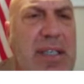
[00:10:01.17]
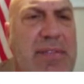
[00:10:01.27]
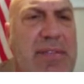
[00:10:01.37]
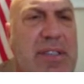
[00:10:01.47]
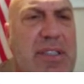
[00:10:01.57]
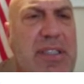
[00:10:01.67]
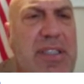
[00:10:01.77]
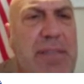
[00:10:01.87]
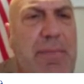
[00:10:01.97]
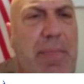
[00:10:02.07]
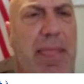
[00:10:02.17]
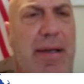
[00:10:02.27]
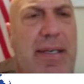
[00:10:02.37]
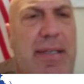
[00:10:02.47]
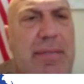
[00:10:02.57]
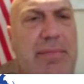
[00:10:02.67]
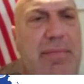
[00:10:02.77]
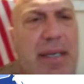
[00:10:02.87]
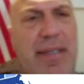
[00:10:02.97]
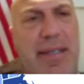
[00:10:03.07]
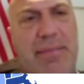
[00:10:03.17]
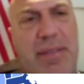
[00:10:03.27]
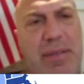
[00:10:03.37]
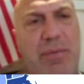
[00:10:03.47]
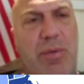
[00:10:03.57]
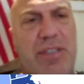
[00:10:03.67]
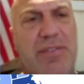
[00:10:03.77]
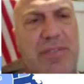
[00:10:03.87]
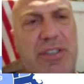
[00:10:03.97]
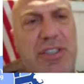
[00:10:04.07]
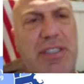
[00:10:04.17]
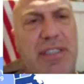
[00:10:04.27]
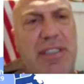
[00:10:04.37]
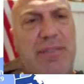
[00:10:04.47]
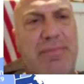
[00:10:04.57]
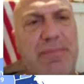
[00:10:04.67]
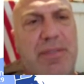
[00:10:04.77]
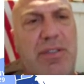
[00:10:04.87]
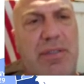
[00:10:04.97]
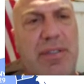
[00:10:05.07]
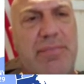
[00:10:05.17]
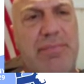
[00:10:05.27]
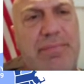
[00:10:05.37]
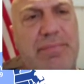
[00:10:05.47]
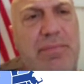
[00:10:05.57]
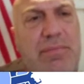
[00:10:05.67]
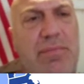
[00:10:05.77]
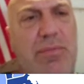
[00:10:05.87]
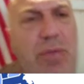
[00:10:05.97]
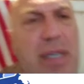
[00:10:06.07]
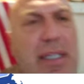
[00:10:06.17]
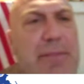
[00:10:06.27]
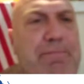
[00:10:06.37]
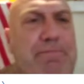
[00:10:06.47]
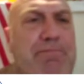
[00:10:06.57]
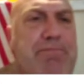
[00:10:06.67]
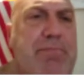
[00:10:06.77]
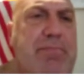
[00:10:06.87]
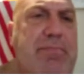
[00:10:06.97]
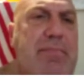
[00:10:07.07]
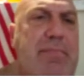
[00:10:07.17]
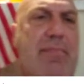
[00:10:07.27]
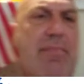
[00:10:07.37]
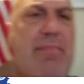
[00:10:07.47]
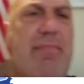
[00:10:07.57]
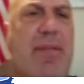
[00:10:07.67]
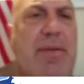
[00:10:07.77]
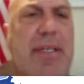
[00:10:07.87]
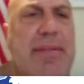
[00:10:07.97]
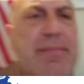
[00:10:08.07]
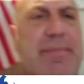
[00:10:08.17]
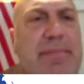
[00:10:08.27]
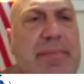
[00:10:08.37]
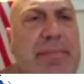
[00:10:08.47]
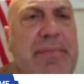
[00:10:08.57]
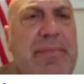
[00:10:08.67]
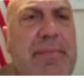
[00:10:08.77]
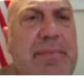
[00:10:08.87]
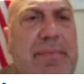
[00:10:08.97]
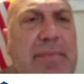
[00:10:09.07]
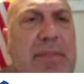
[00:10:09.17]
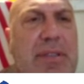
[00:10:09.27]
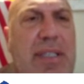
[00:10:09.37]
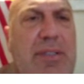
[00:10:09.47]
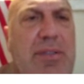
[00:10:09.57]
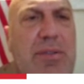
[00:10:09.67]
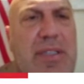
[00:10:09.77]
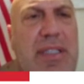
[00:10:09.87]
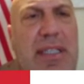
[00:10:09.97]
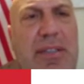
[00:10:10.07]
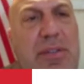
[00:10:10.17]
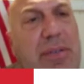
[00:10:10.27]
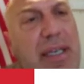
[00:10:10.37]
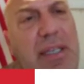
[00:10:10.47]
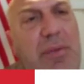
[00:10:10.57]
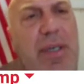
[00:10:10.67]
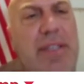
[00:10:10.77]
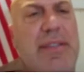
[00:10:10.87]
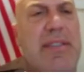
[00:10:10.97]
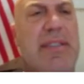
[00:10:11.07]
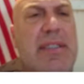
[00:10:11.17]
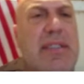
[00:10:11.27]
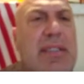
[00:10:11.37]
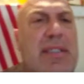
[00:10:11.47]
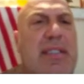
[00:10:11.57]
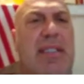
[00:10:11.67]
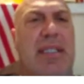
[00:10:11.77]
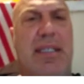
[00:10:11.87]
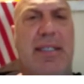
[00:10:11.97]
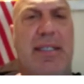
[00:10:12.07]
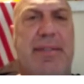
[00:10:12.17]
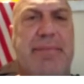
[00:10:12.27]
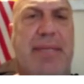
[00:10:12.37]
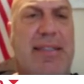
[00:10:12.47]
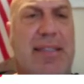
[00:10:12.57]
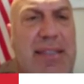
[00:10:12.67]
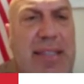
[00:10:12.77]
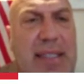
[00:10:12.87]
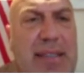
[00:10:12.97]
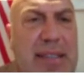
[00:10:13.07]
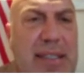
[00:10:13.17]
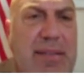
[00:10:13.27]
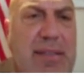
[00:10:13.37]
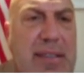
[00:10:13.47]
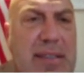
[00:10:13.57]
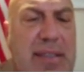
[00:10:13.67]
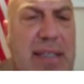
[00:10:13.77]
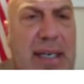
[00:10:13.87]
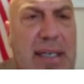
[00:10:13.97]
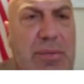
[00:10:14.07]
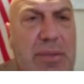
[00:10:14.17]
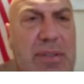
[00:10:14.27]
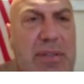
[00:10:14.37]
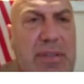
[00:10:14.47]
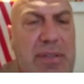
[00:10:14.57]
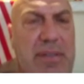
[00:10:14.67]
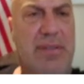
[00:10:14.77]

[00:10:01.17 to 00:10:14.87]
you got Virginia. Um, I got maybe West Virginia going red. Okay. So you're at two, uh, 281. Um, as it stands out, I would